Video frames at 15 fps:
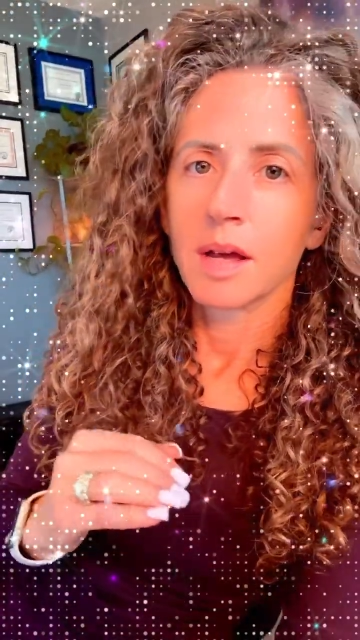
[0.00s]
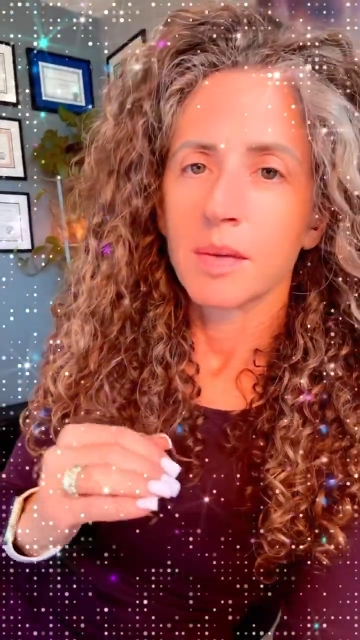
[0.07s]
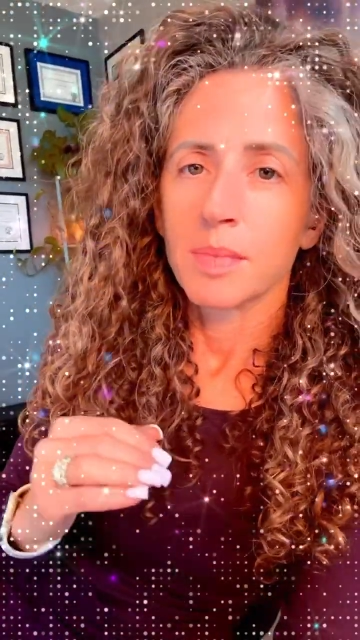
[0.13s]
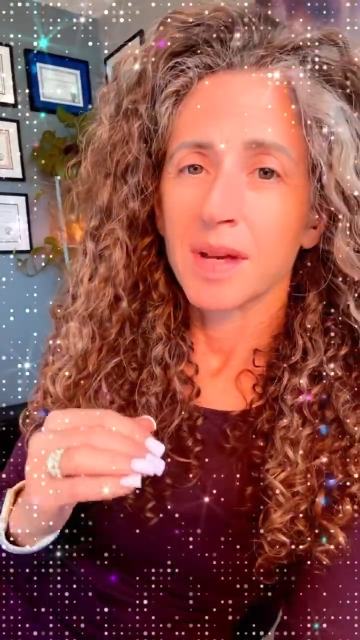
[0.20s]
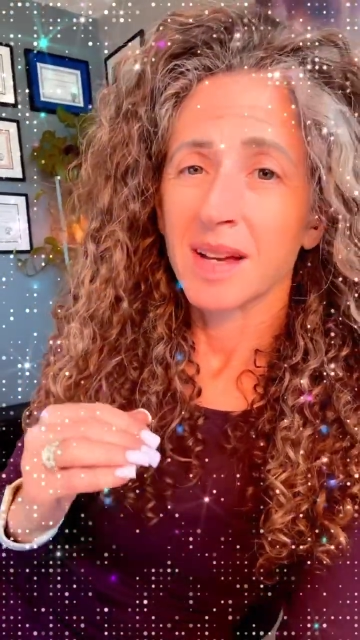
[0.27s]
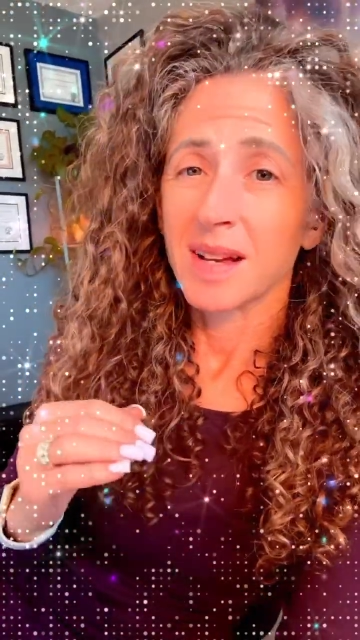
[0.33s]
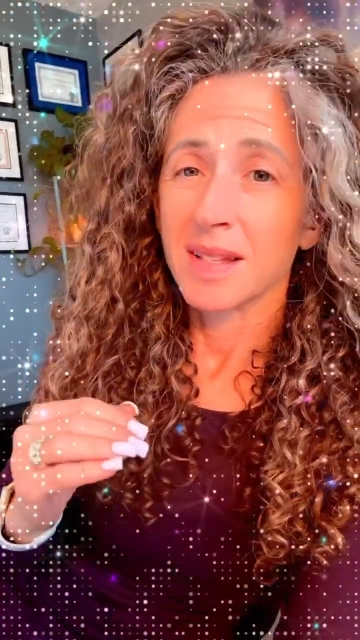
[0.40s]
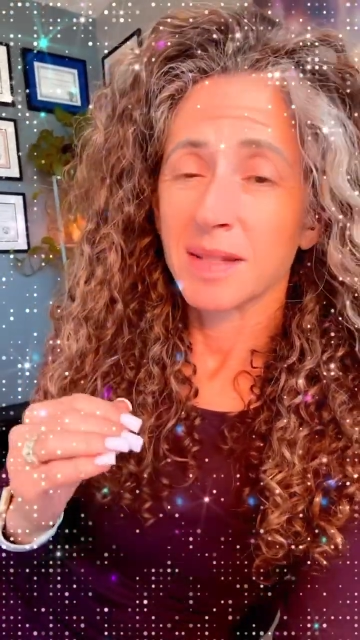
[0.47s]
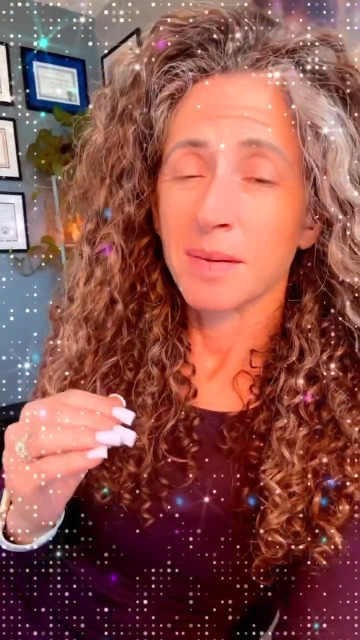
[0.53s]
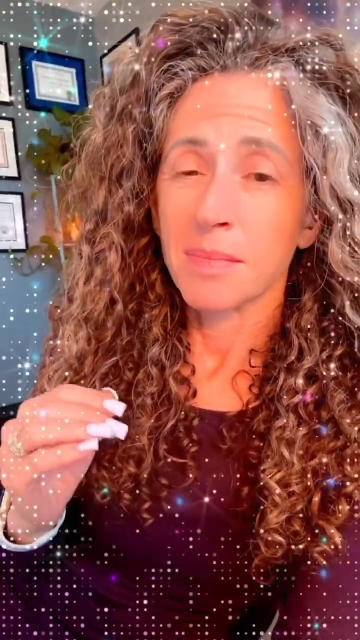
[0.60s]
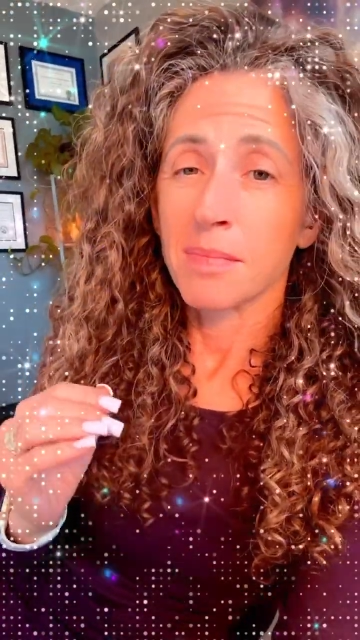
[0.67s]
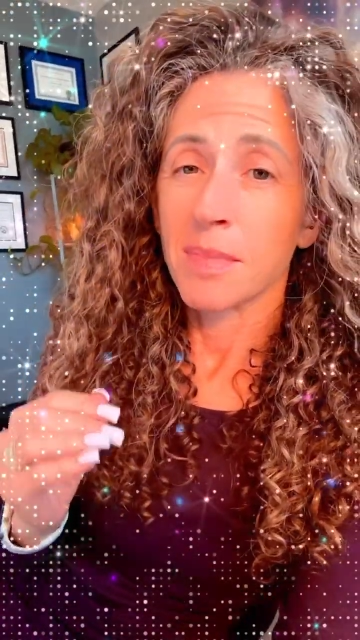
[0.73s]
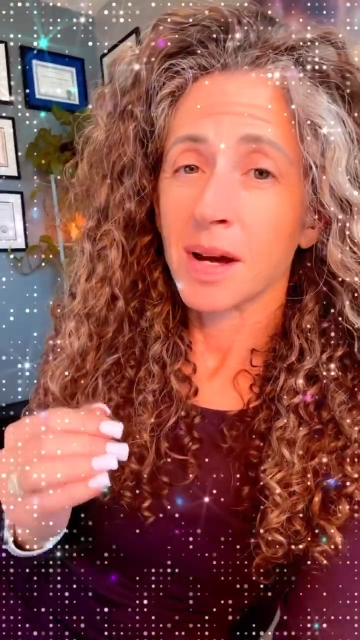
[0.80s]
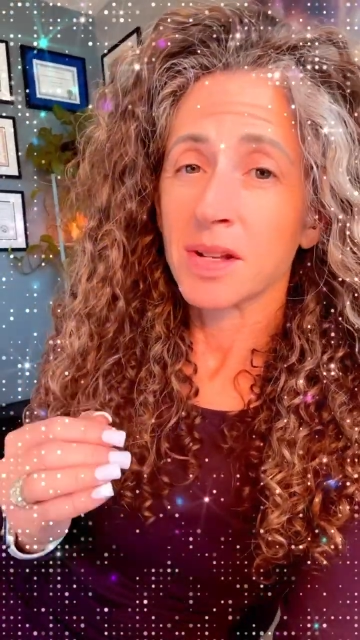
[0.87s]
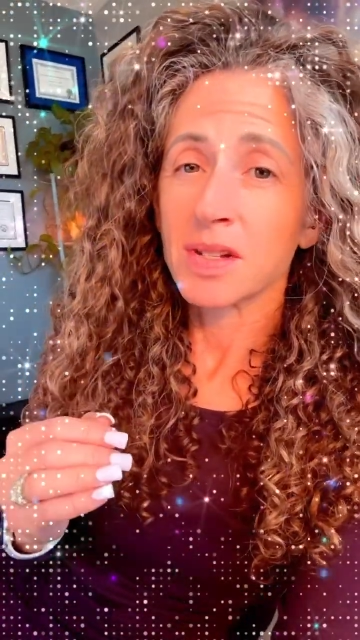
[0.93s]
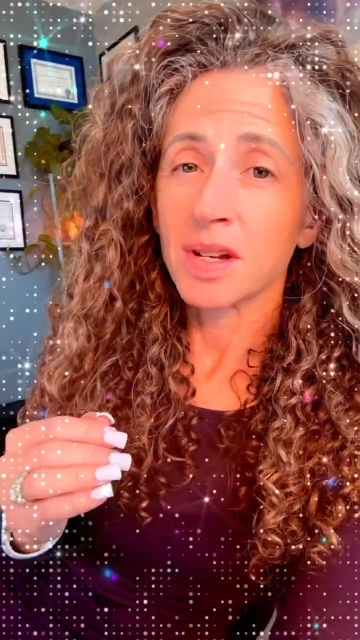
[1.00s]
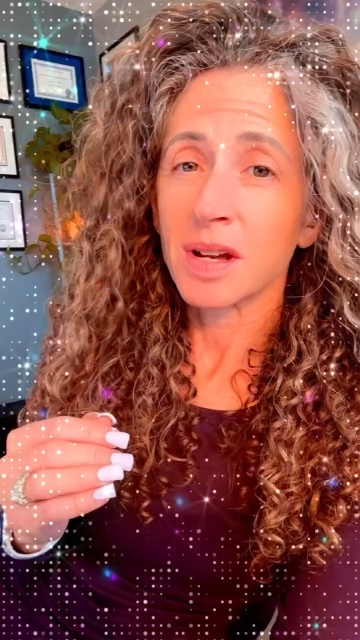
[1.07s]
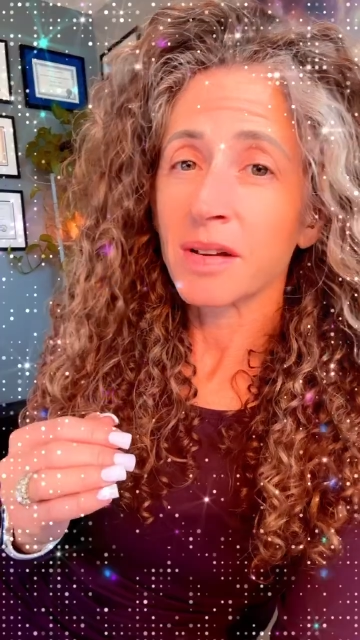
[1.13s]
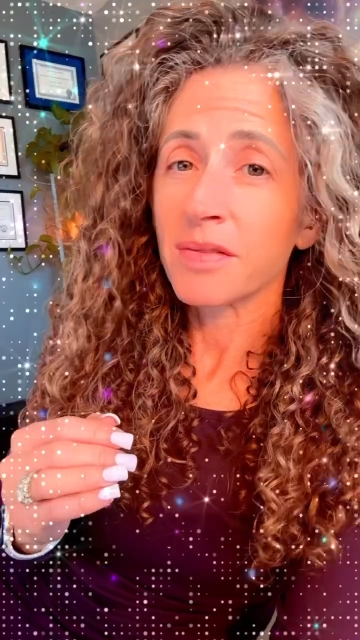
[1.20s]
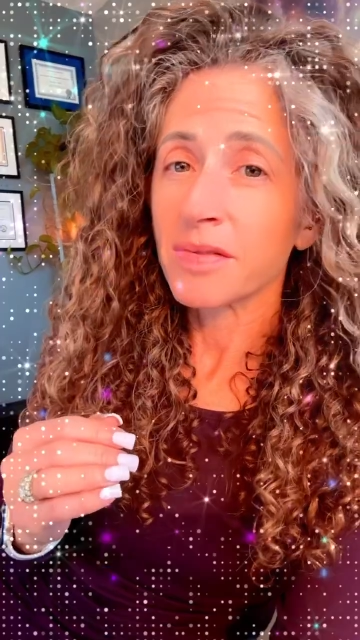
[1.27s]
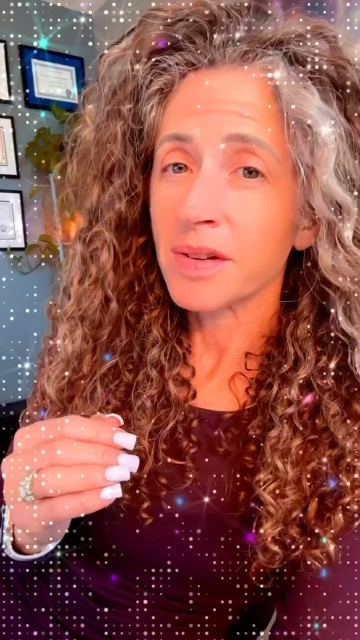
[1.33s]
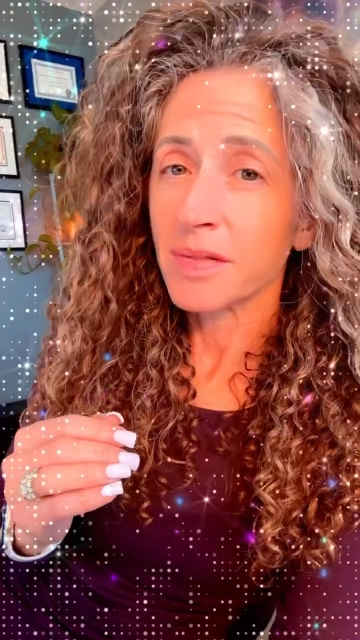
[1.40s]
because much
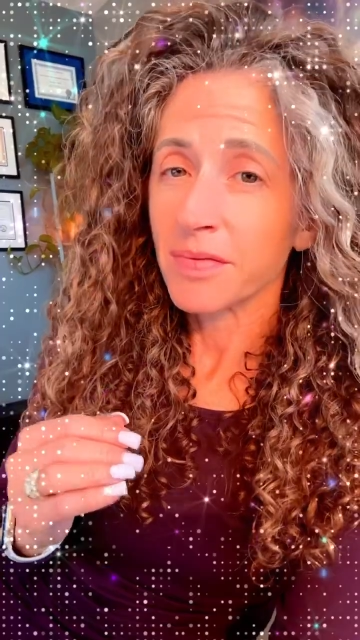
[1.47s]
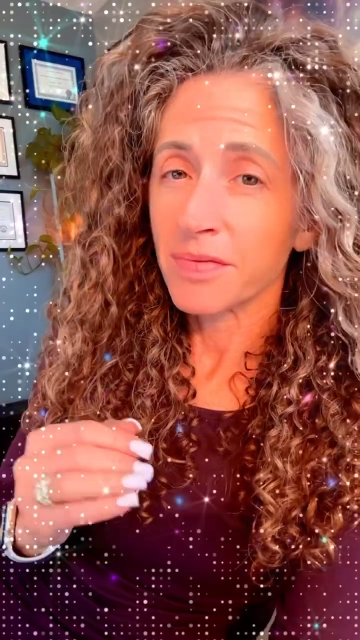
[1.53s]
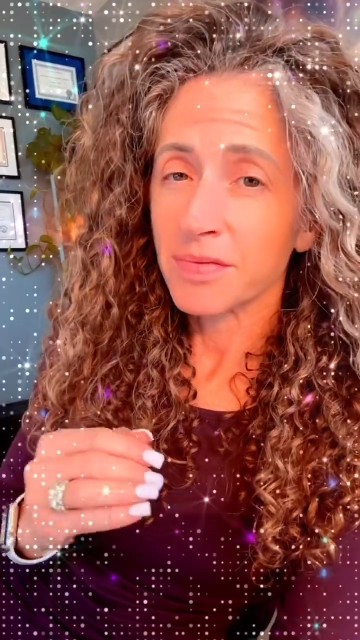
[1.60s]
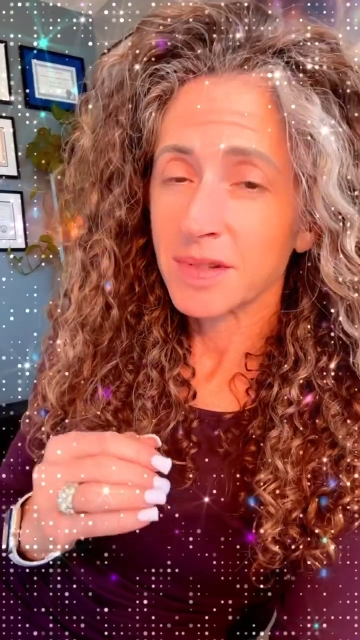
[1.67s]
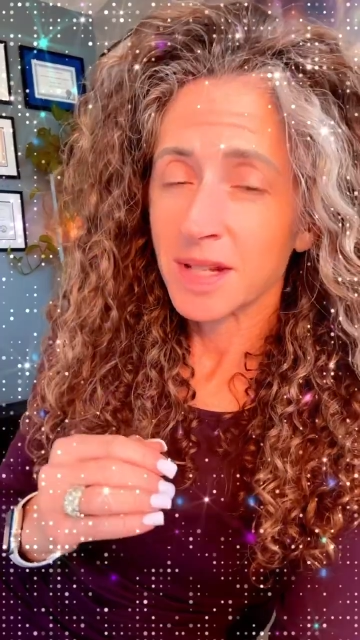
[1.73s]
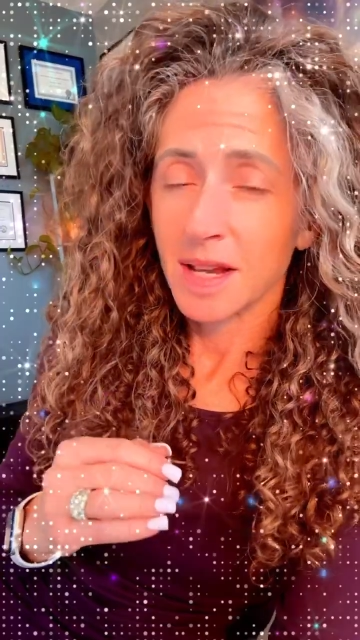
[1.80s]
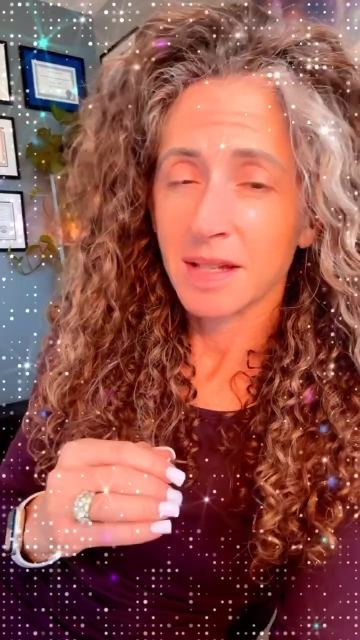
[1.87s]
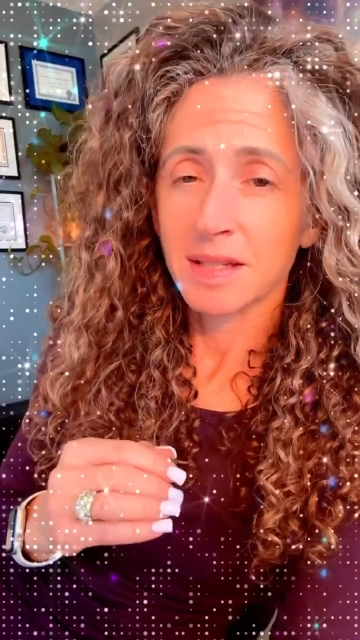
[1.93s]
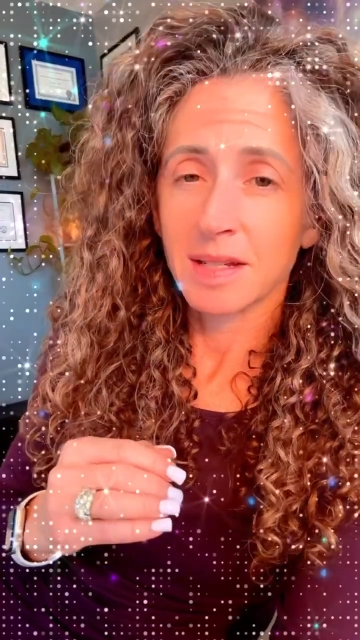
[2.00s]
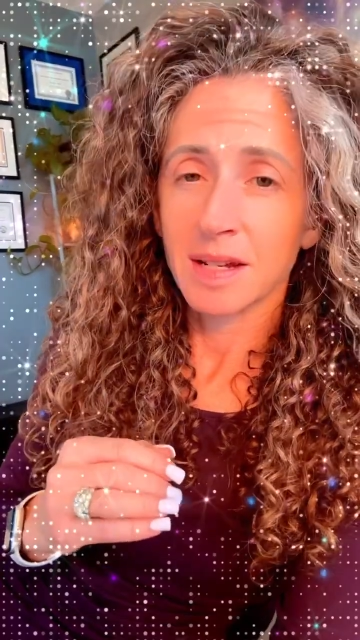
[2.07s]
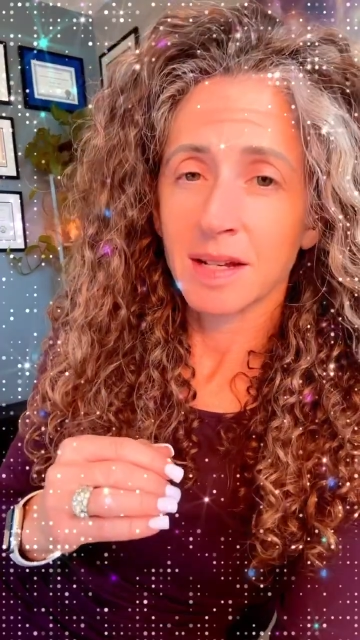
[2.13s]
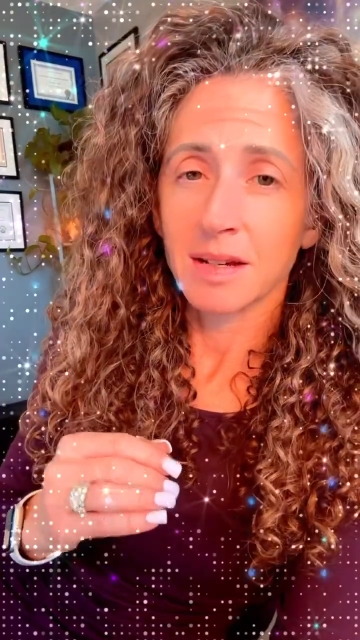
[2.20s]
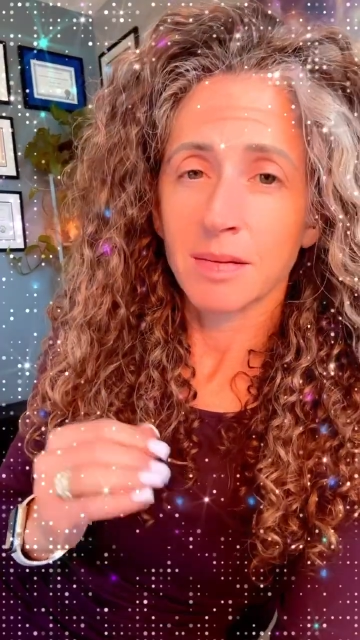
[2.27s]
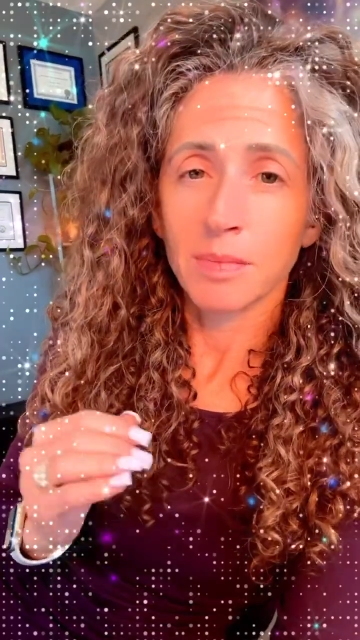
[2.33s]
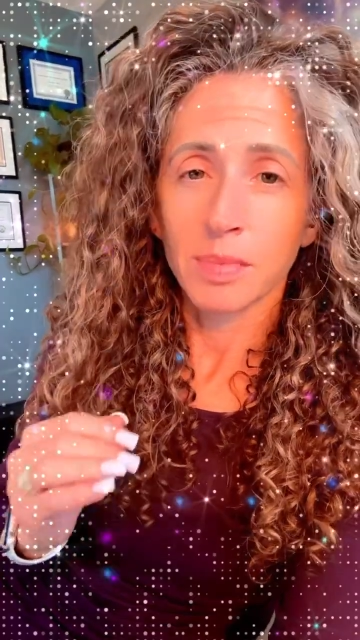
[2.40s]
of testing,